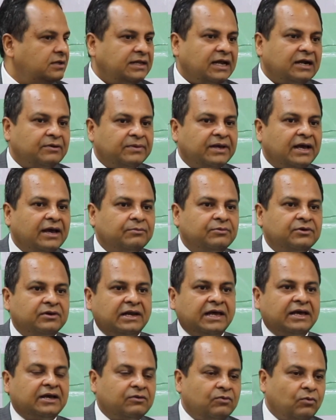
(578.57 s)
that may happen,
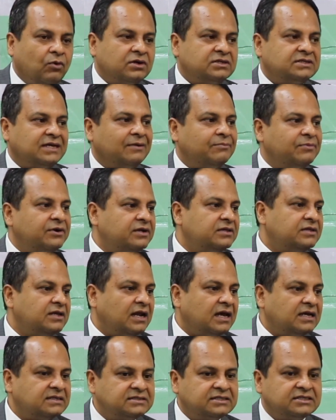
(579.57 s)
like what has happened in the
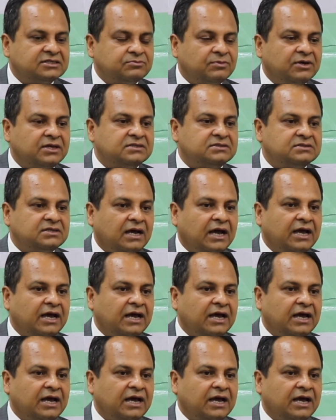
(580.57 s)
last 6 months.